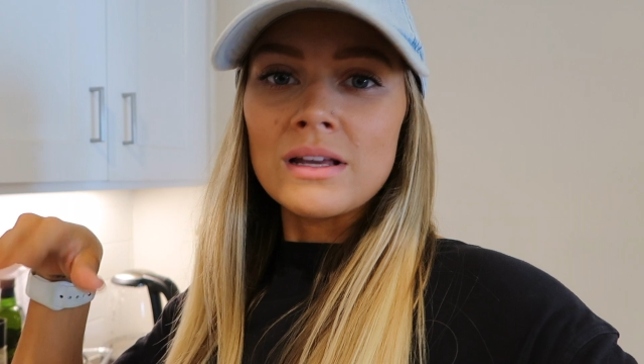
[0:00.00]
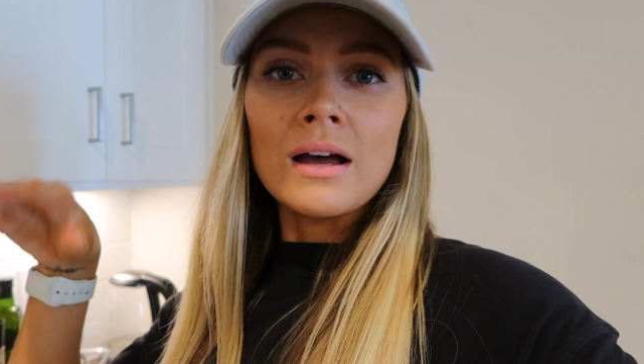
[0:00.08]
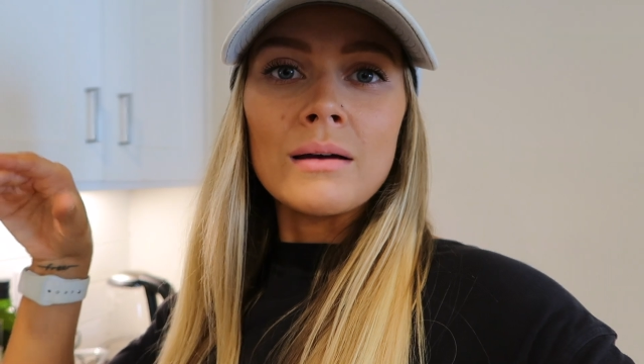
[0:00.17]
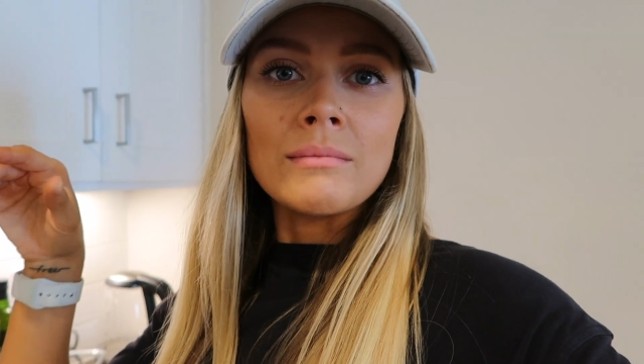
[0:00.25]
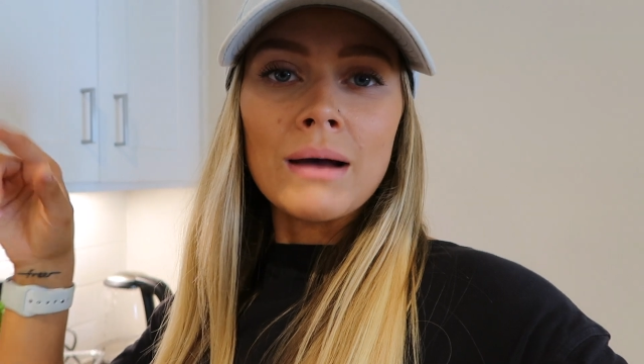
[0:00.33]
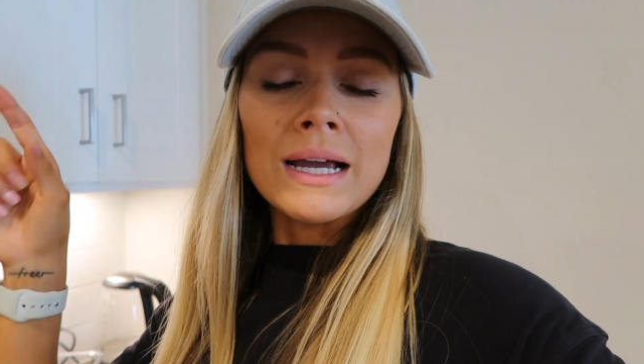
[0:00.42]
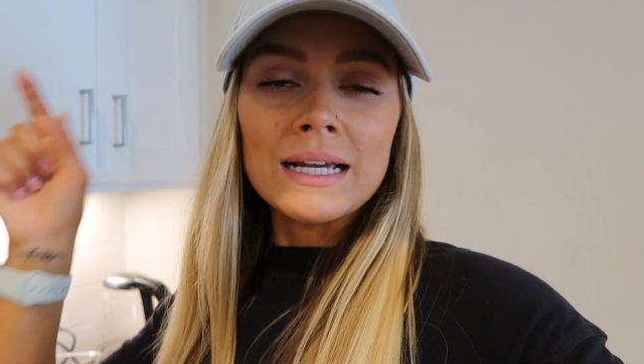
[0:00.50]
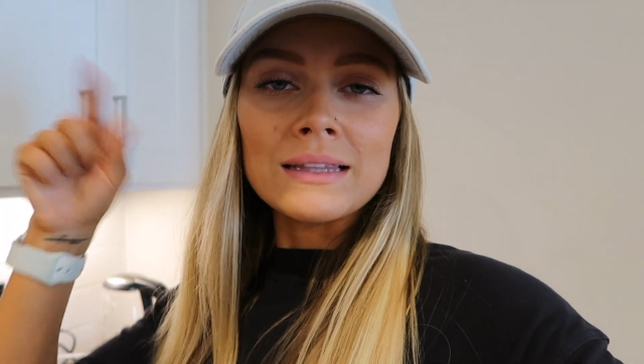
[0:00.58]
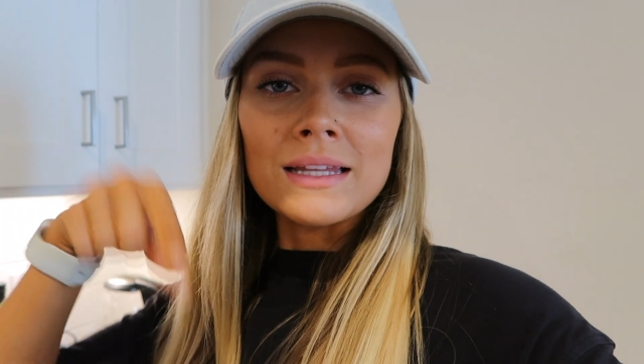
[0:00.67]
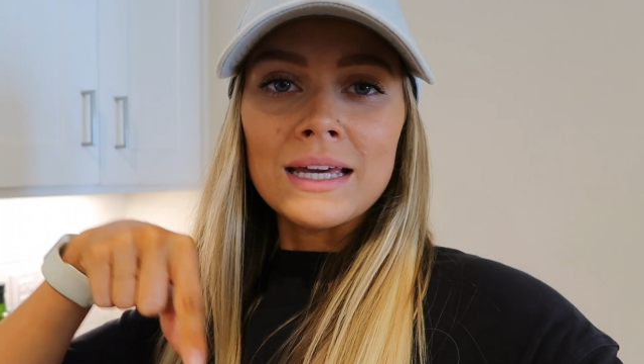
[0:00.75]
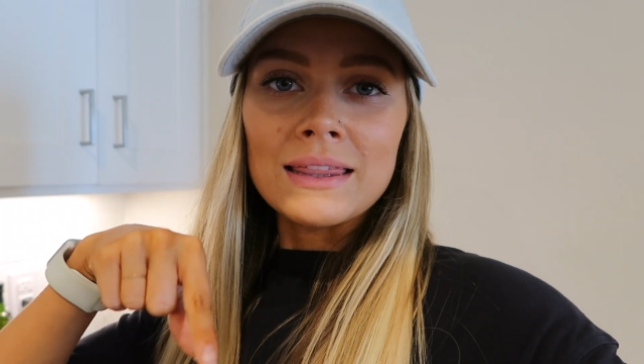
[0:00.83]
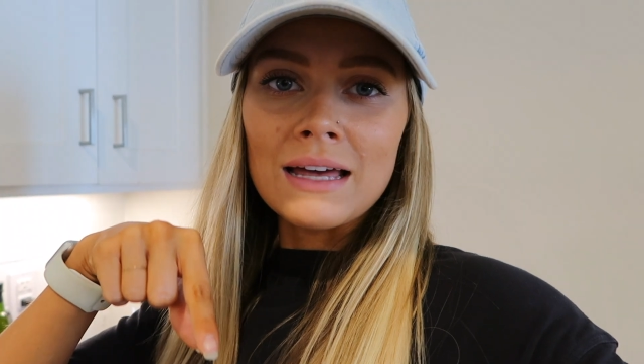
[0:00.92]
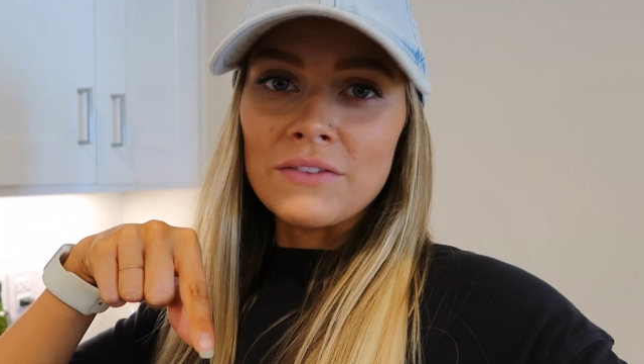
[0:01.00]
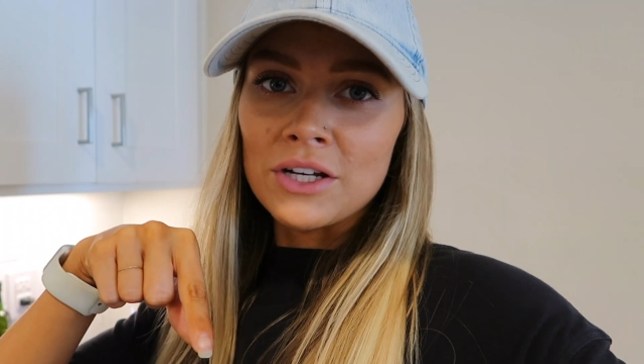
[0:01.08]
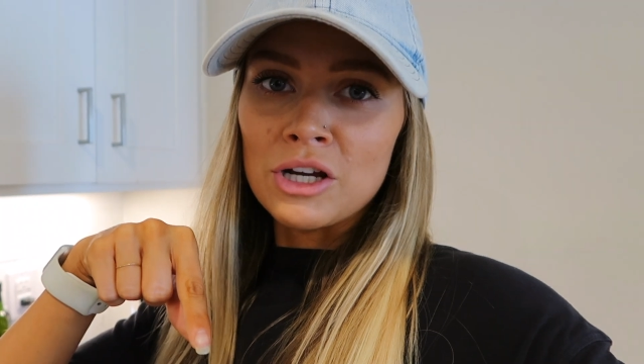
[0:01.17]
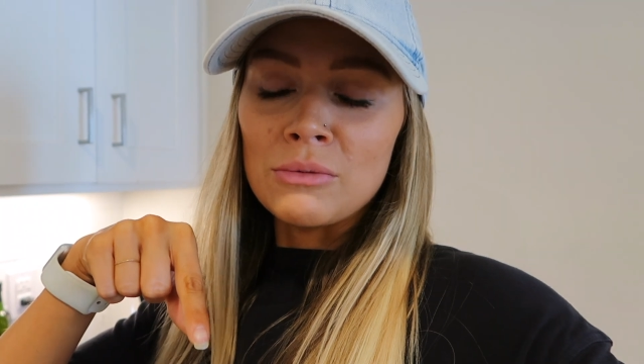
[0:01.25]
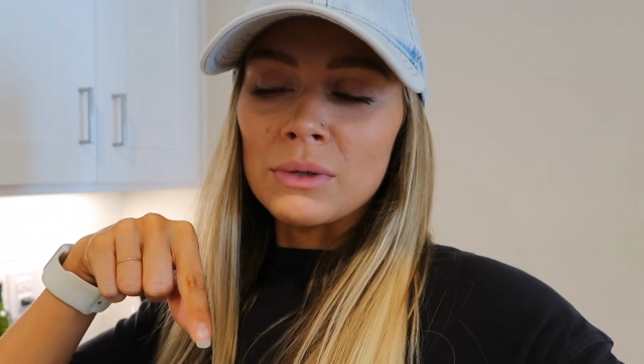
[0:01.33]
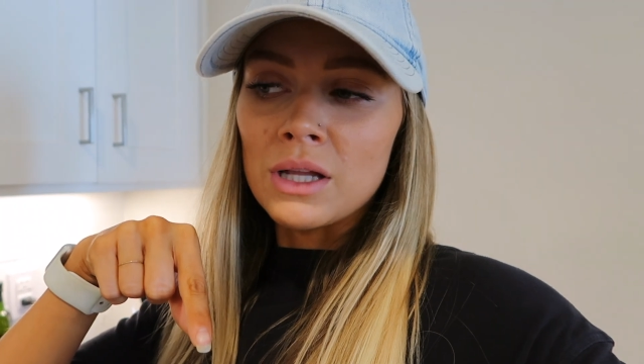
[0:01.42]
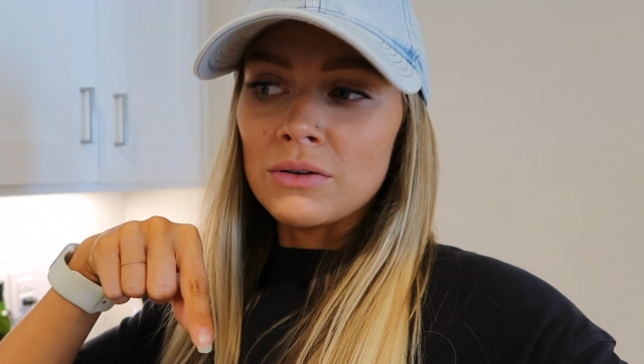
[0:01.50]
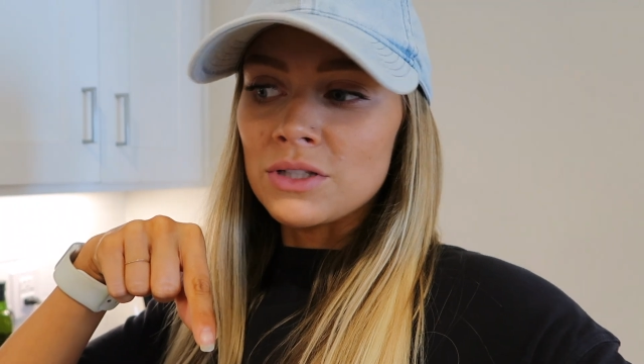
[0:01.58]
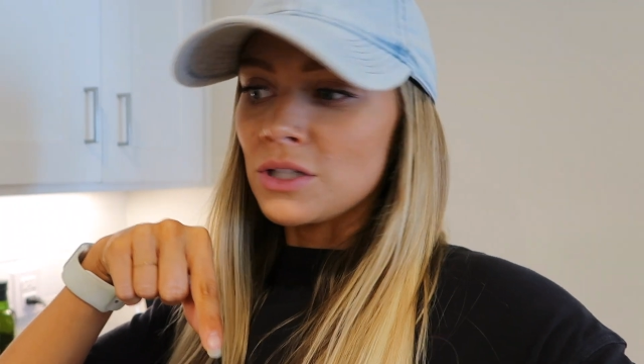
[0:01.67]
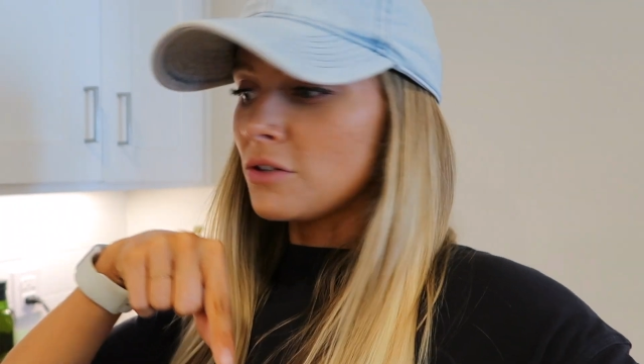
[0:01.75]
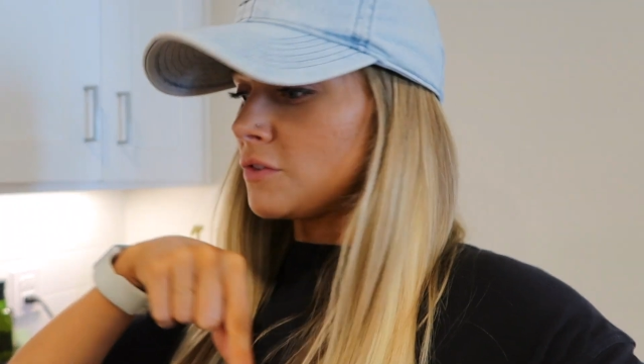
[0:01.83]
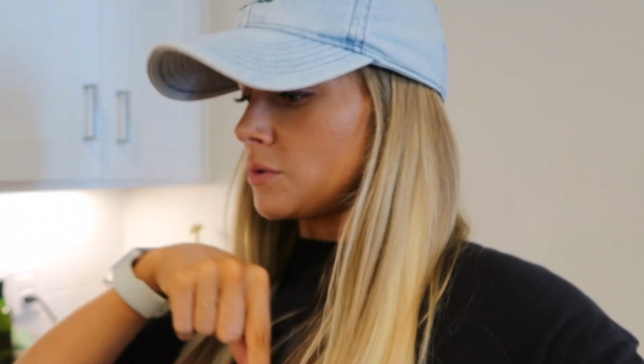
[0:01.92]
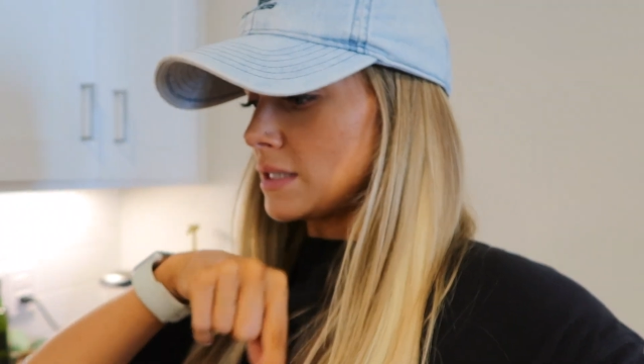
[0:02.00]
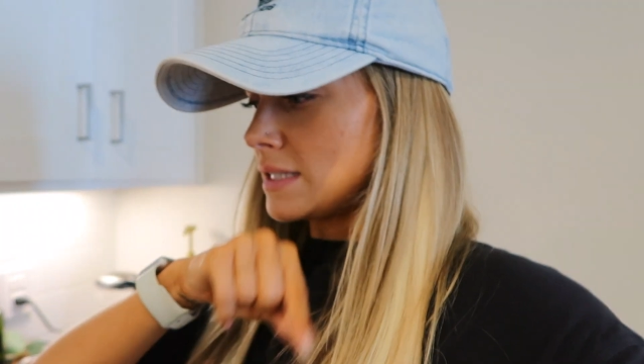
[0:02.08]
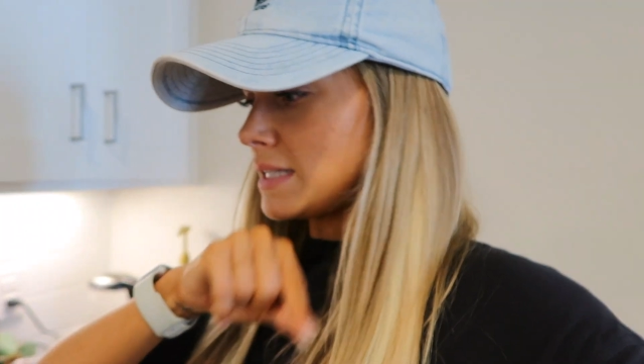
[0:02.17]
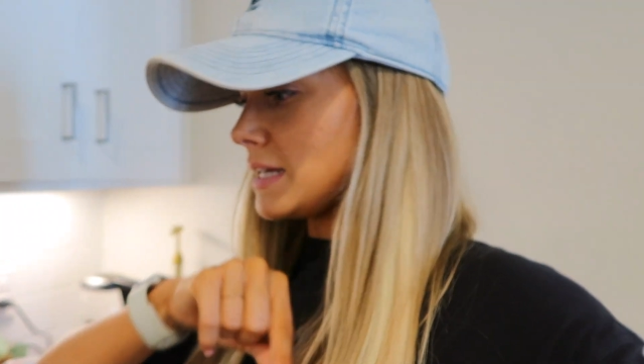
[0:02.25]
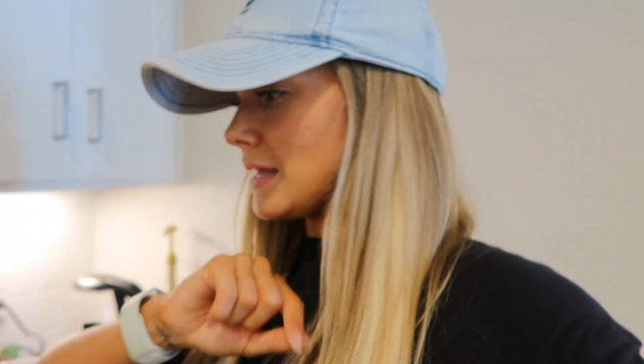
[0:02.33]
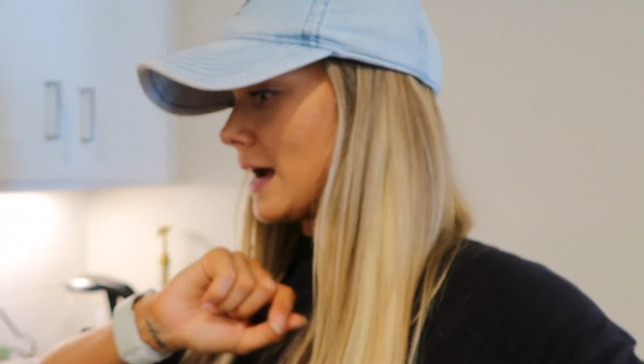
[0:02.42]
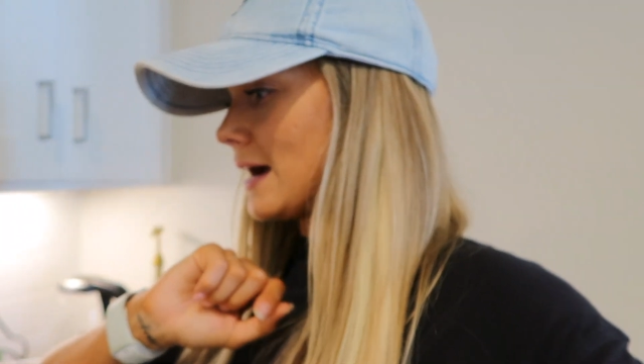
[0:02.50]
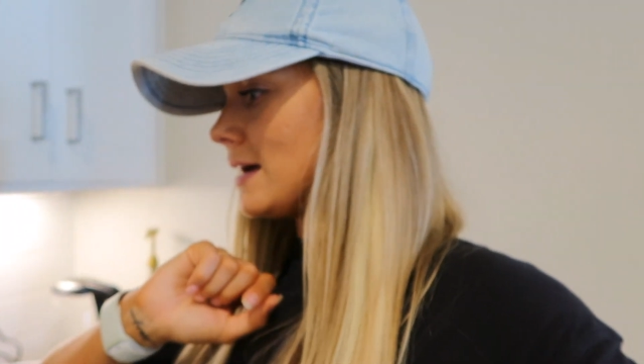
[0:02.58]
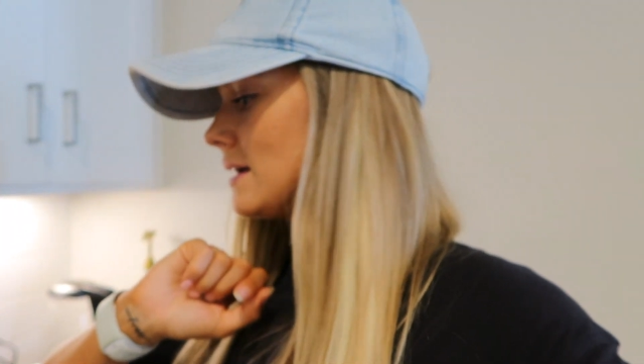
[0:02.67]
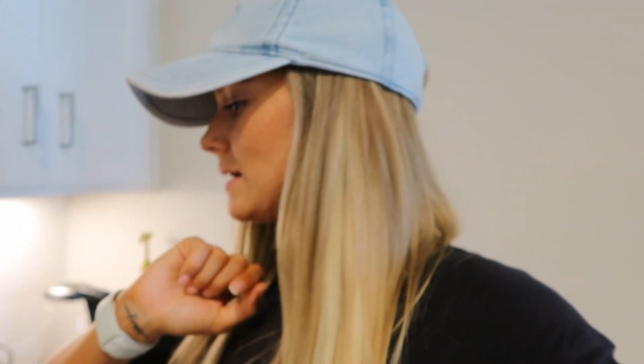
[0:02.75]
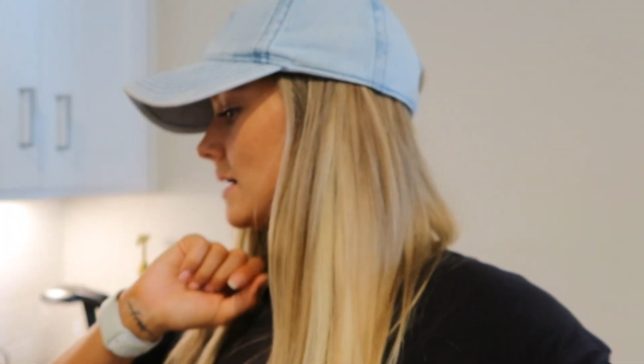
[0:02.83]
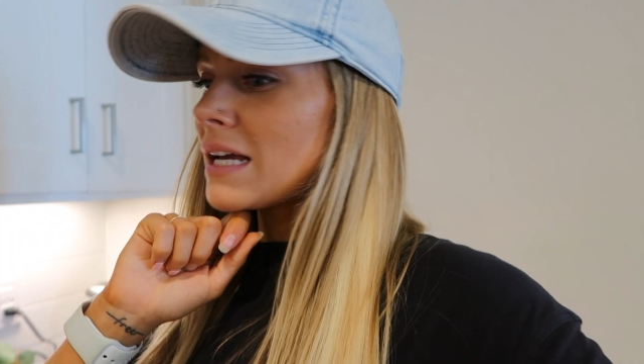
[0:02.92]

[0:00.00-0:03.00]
I can link that video below too if you wanna see that.